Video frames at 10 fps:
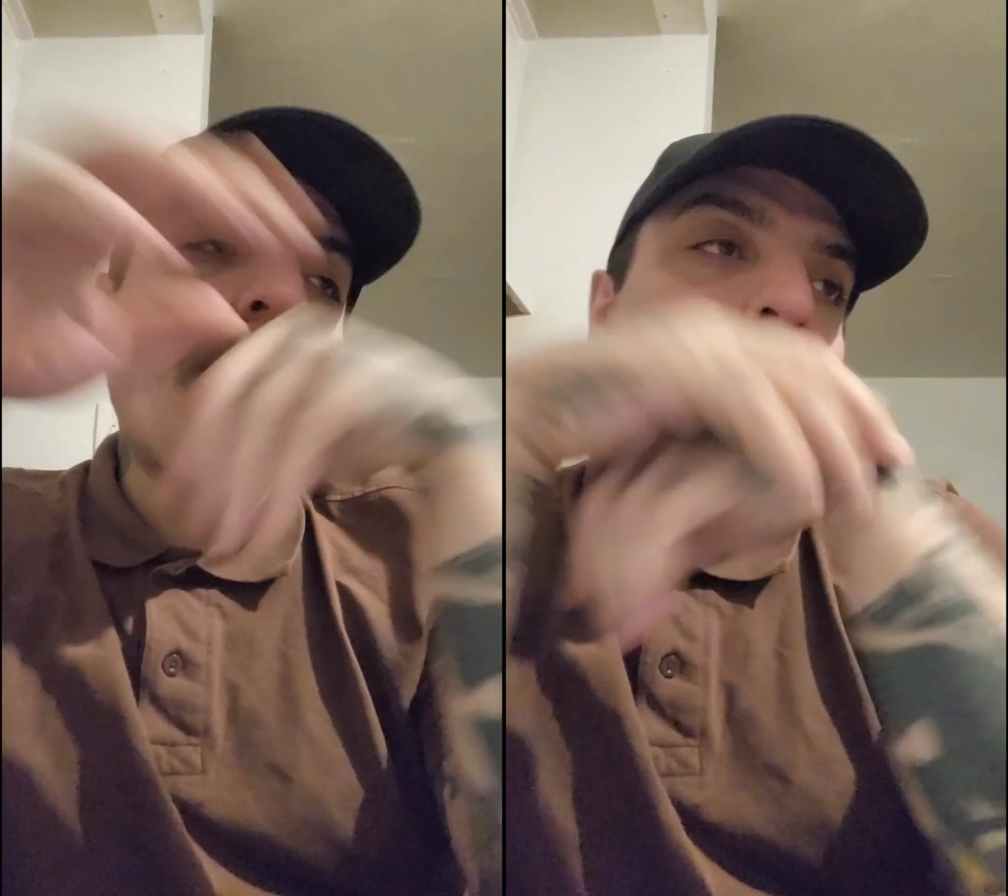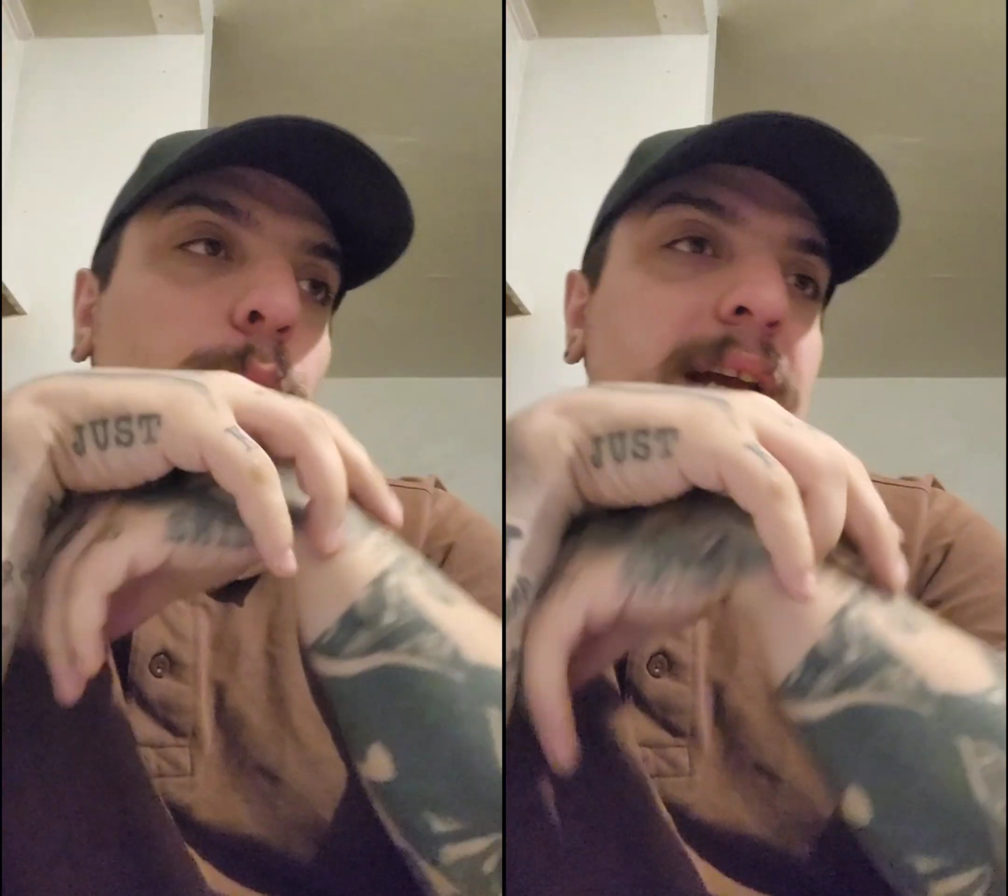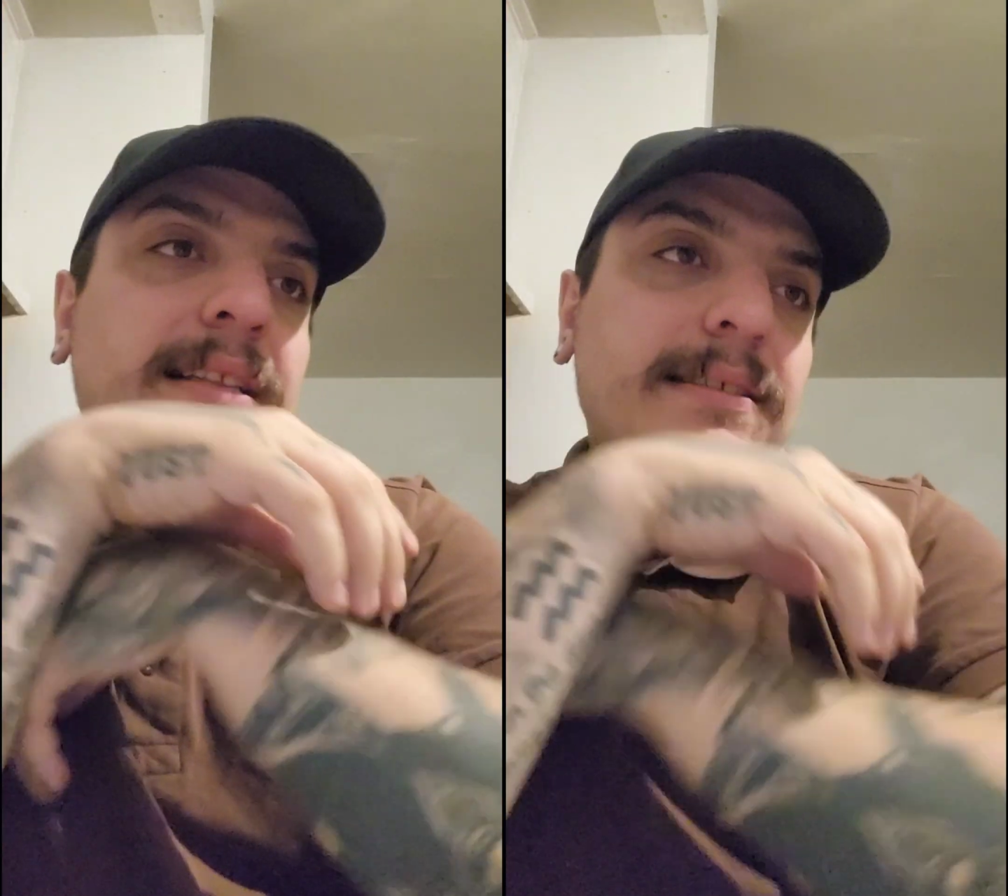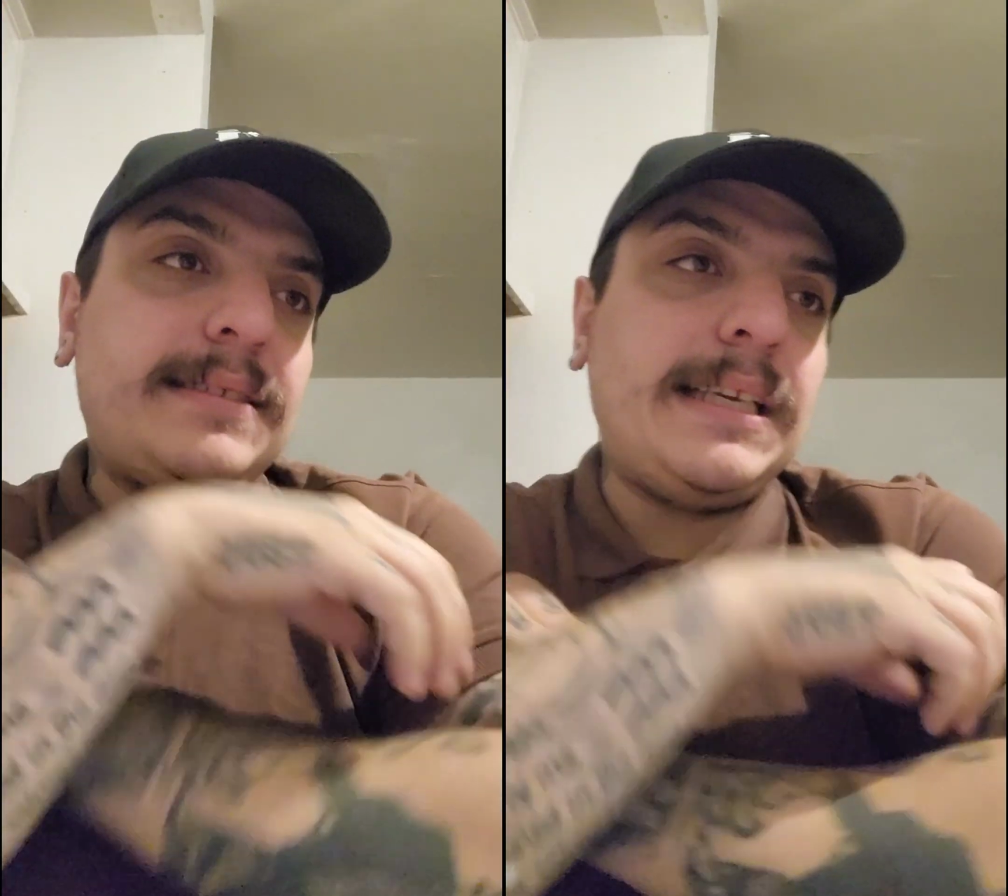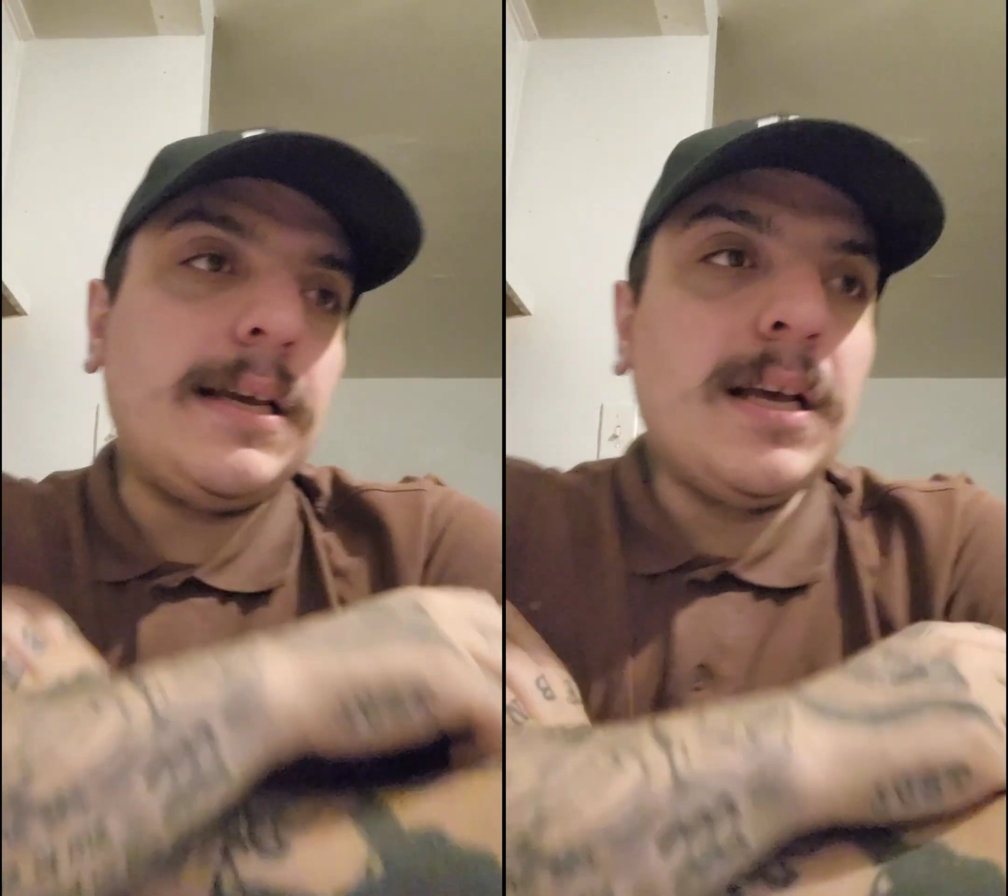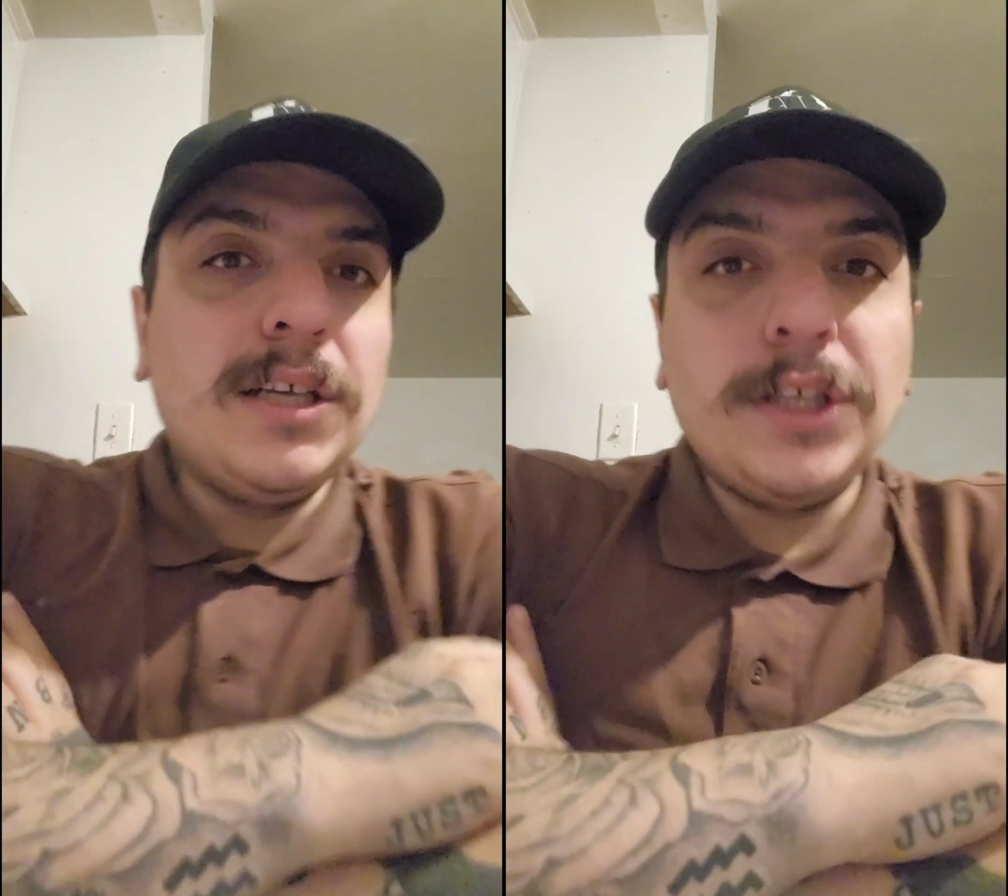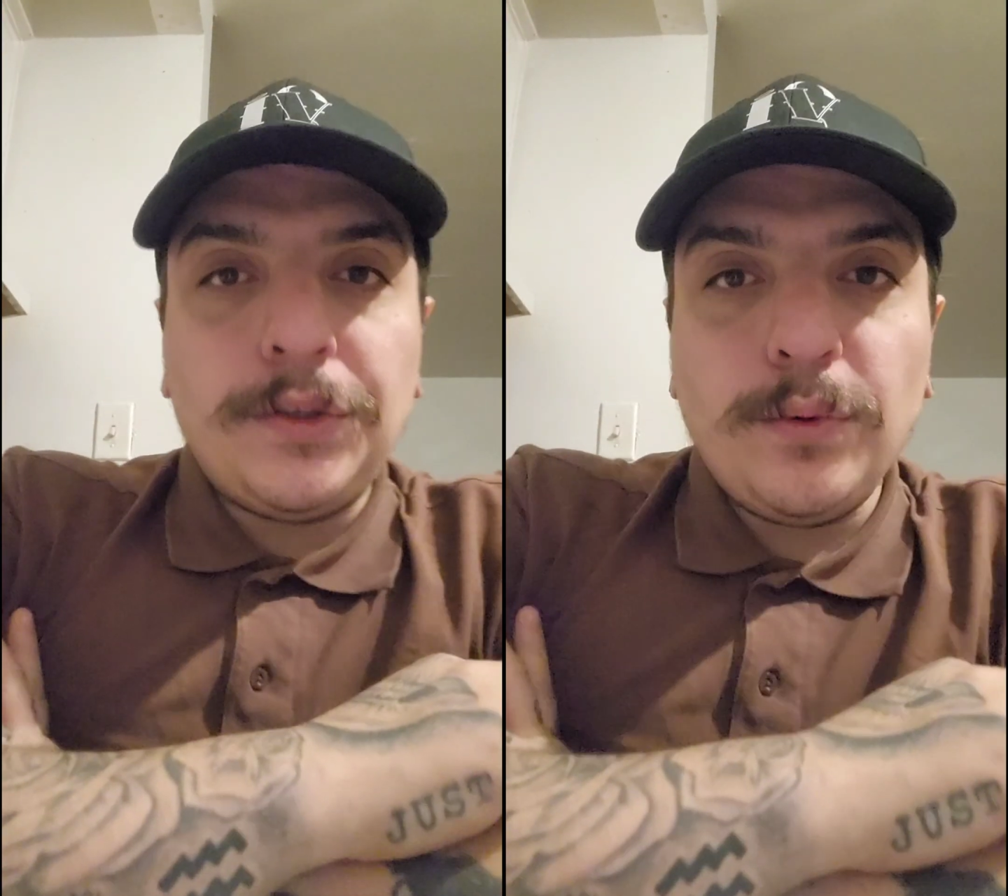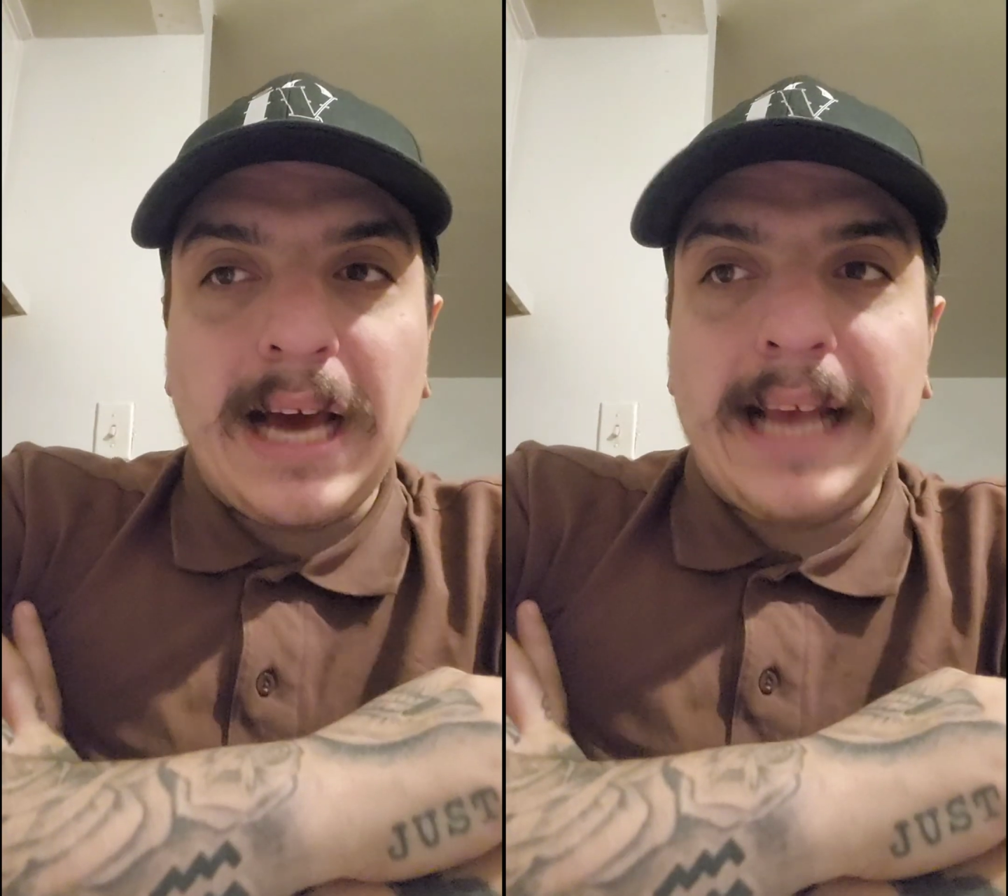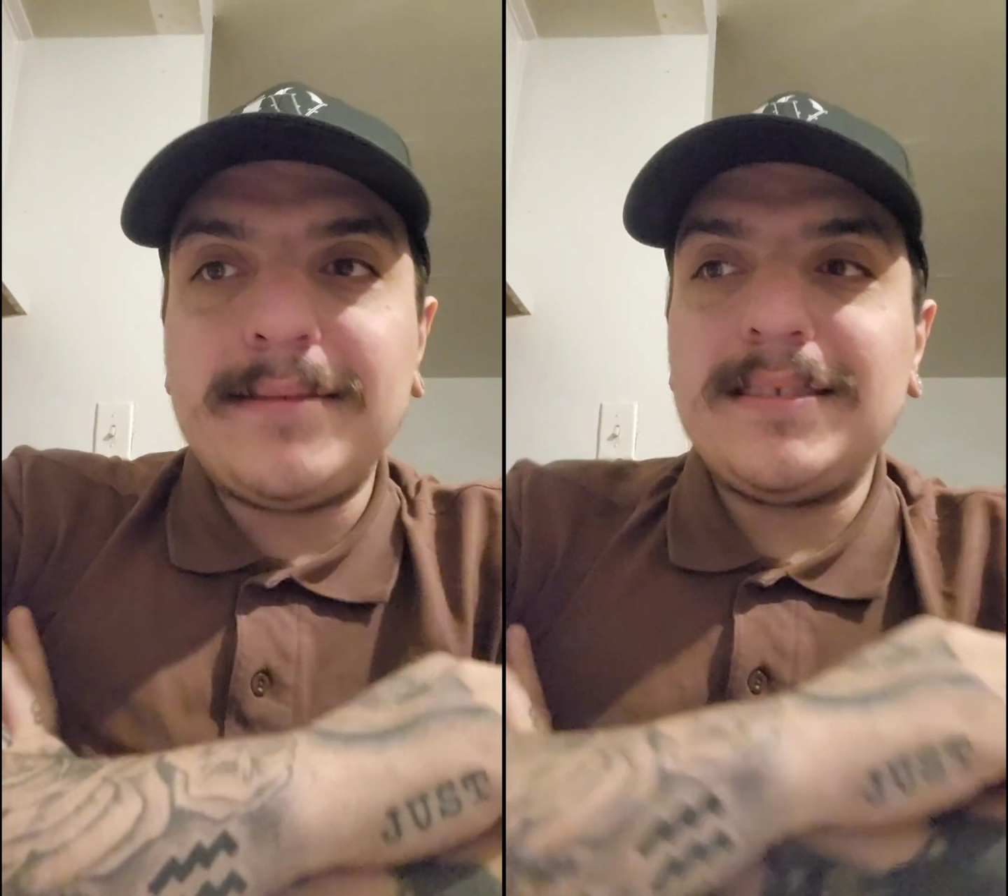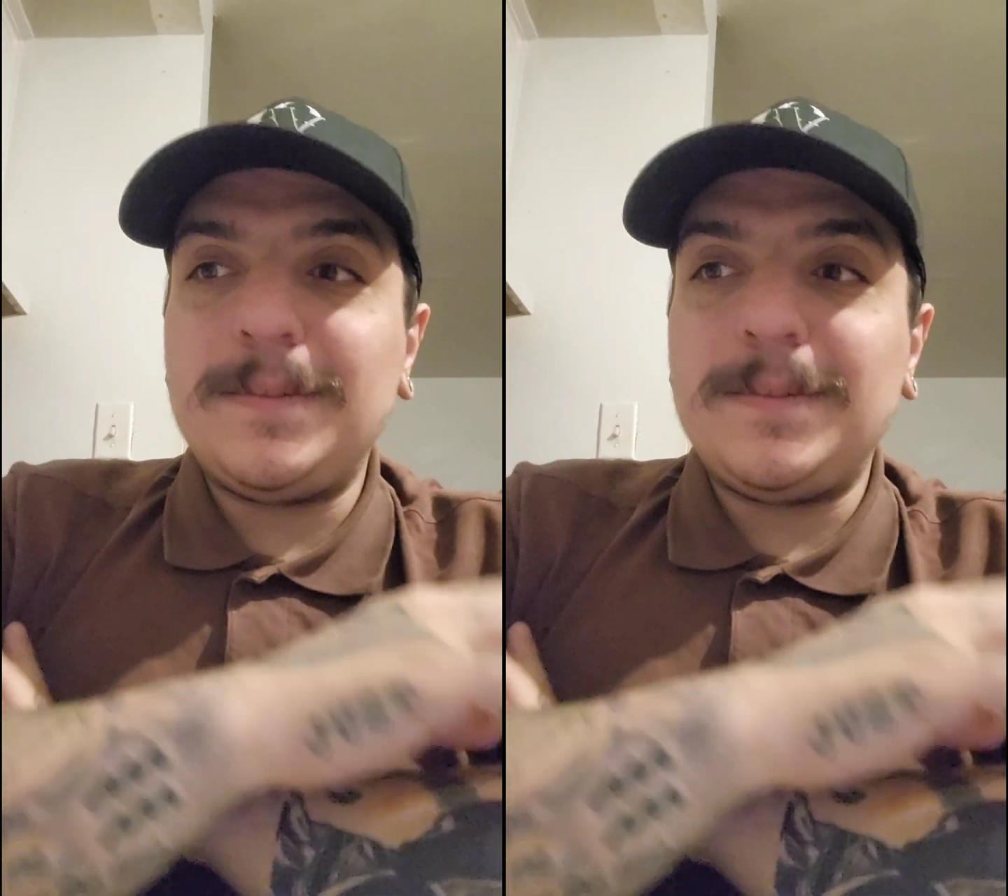We got to see the two guys.